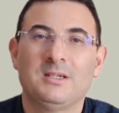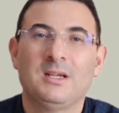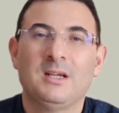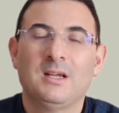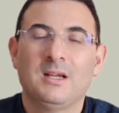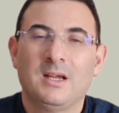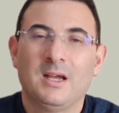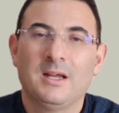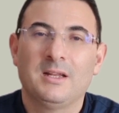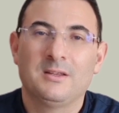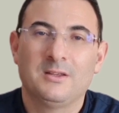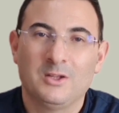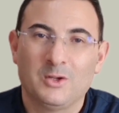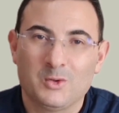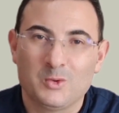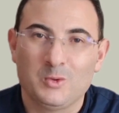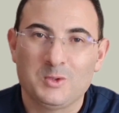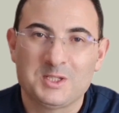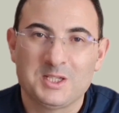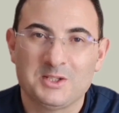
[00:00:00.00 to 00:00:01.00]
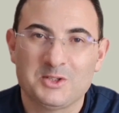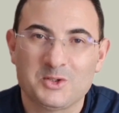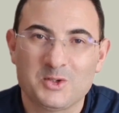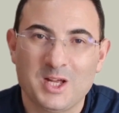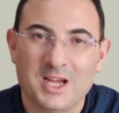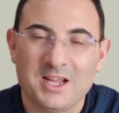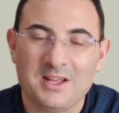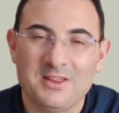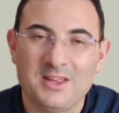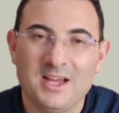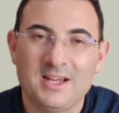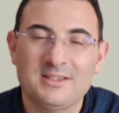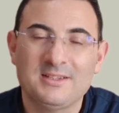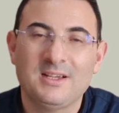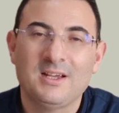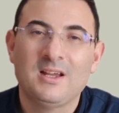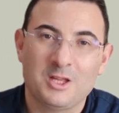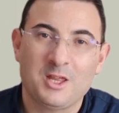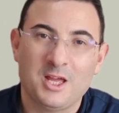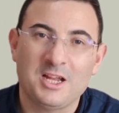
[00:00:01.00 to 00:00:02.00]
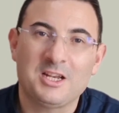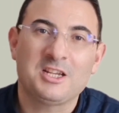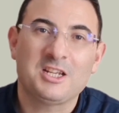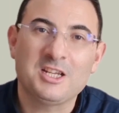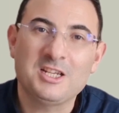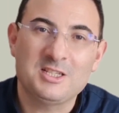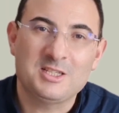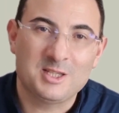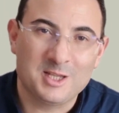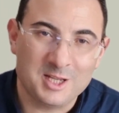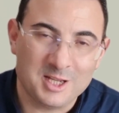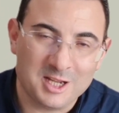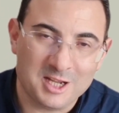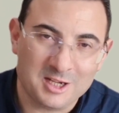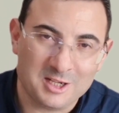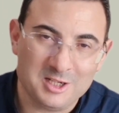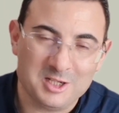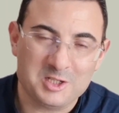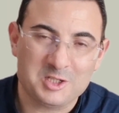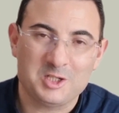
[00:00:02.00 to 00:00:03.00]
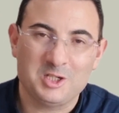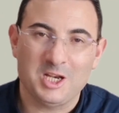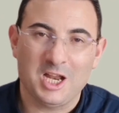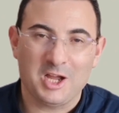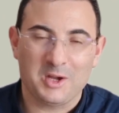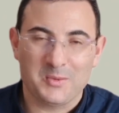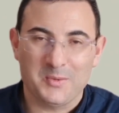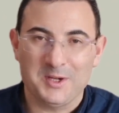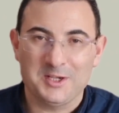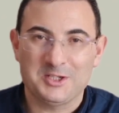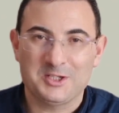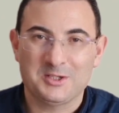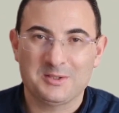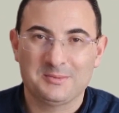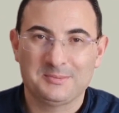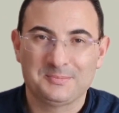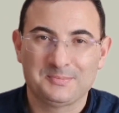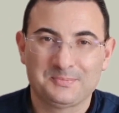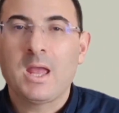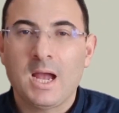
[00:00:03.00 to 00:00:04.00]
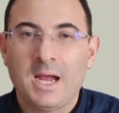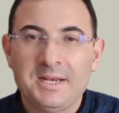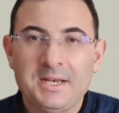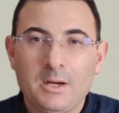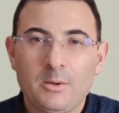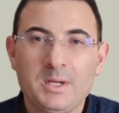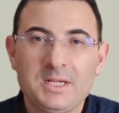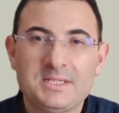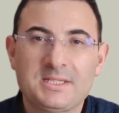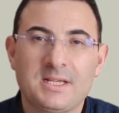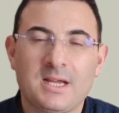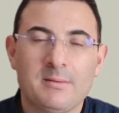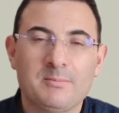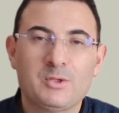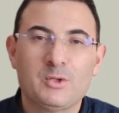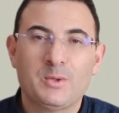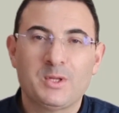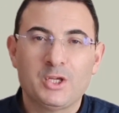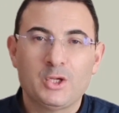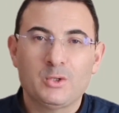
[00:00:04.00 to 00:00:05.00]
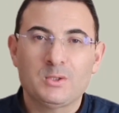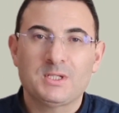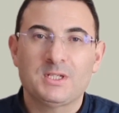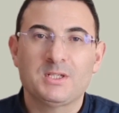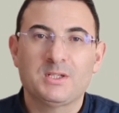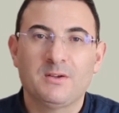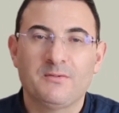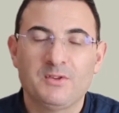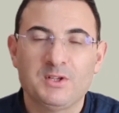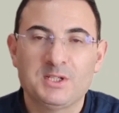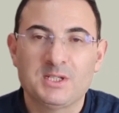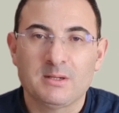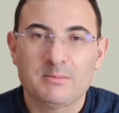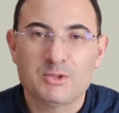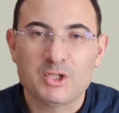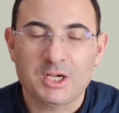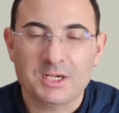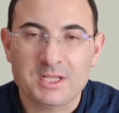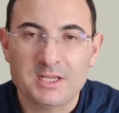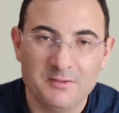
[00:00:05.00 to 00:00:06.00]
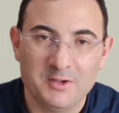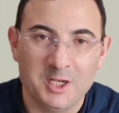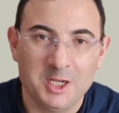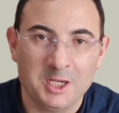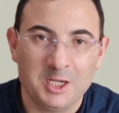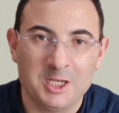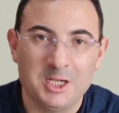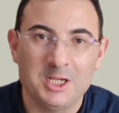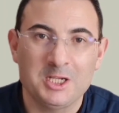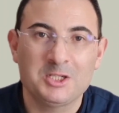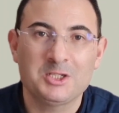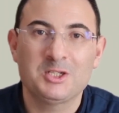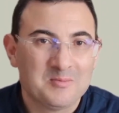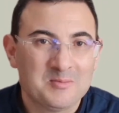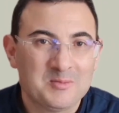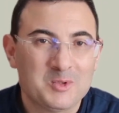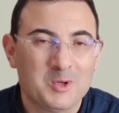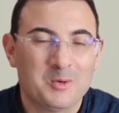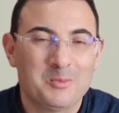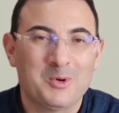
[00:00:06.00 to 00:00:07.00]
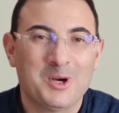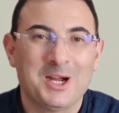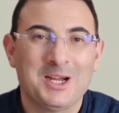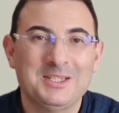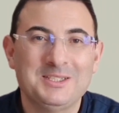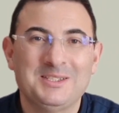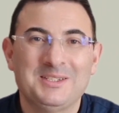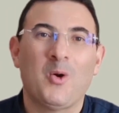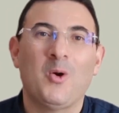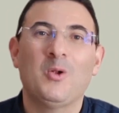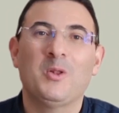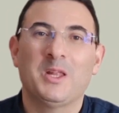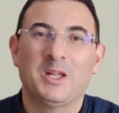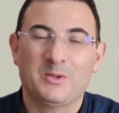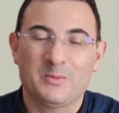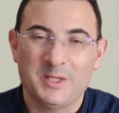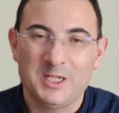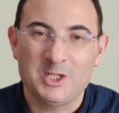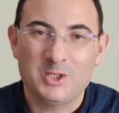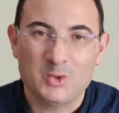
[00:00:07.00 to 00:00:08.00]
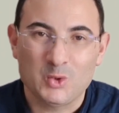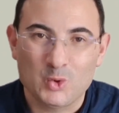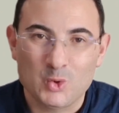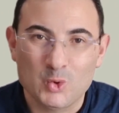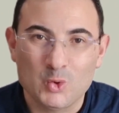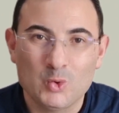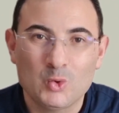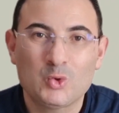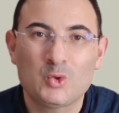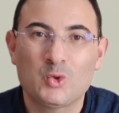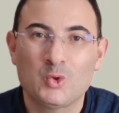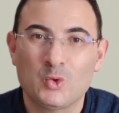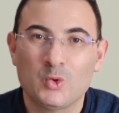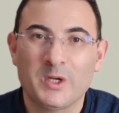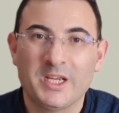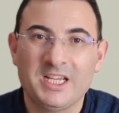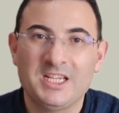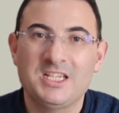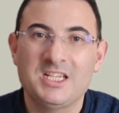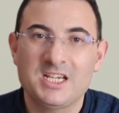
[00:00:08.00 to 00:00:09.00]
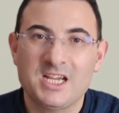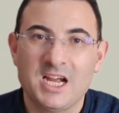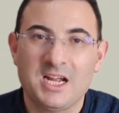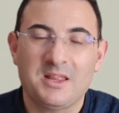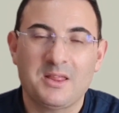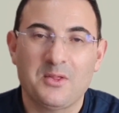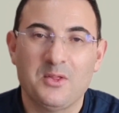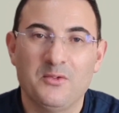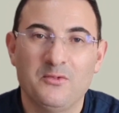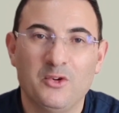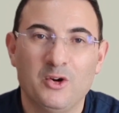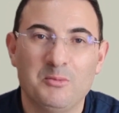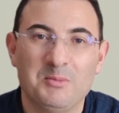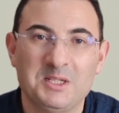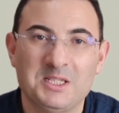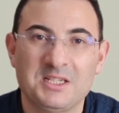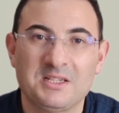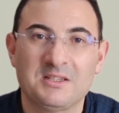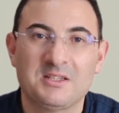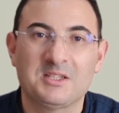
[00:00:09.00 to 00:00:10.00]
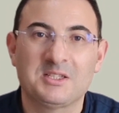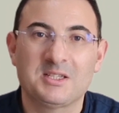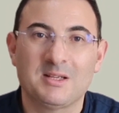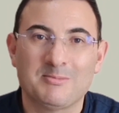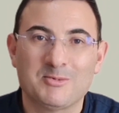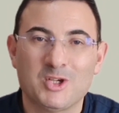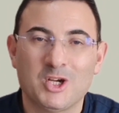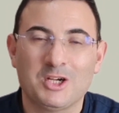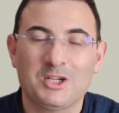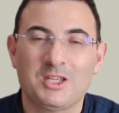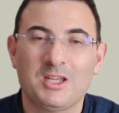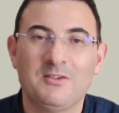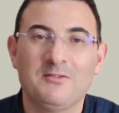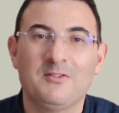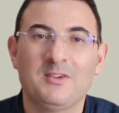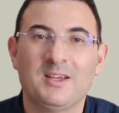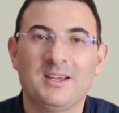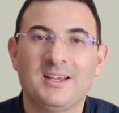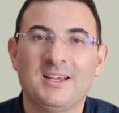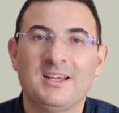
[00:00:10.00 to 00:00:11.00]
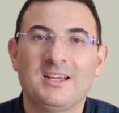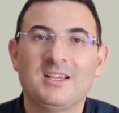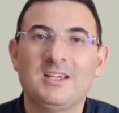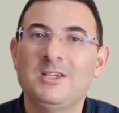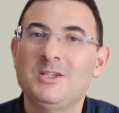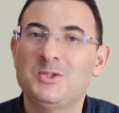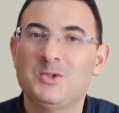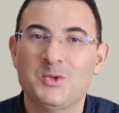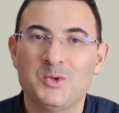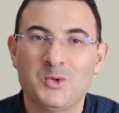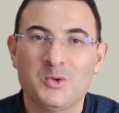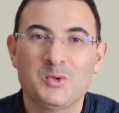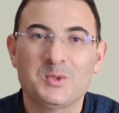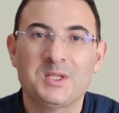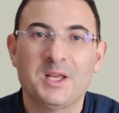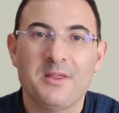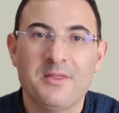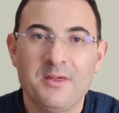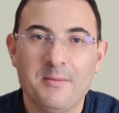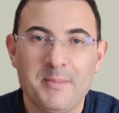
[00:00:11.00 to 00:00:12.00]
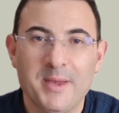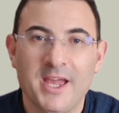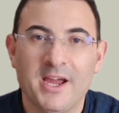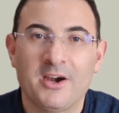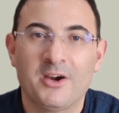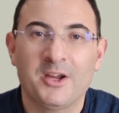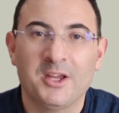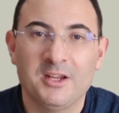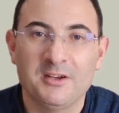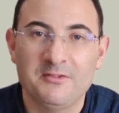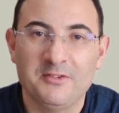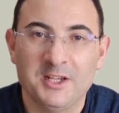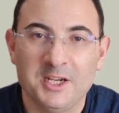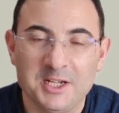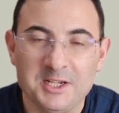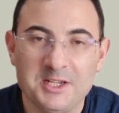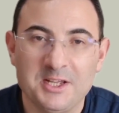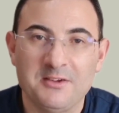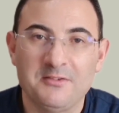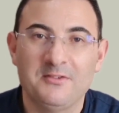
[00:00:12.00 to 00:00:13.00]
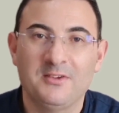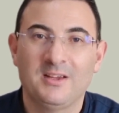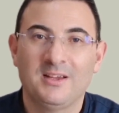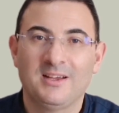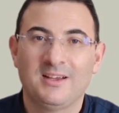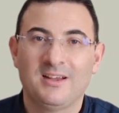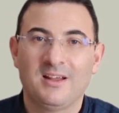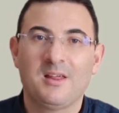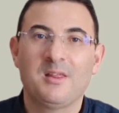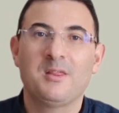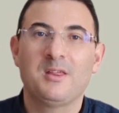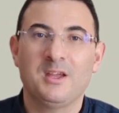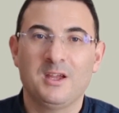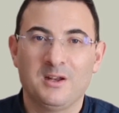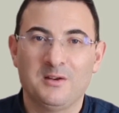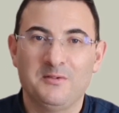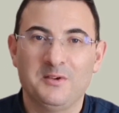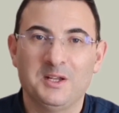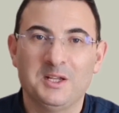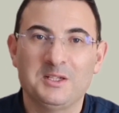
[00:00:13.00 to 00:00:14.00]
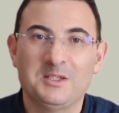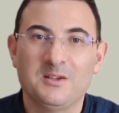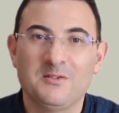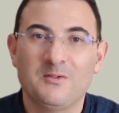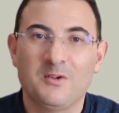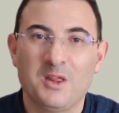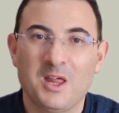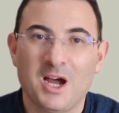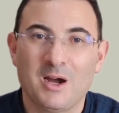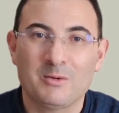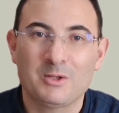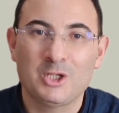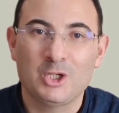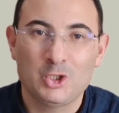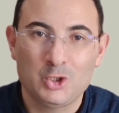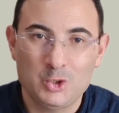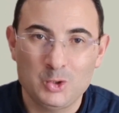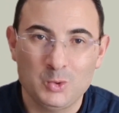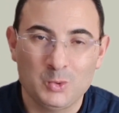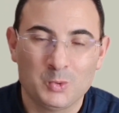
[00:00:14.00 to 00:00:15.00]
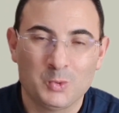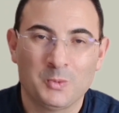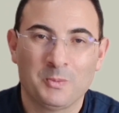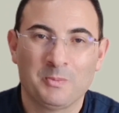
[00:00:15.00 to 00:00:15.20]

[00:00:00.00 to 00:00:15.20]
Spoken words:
and the rules underlying that, than is the English language. And now let's come to the uses of the subjunctive in English. Surprise, all that we need to do to indicate that the verb is in the subjunctive is to use the bare infinitive, the infinitive without to.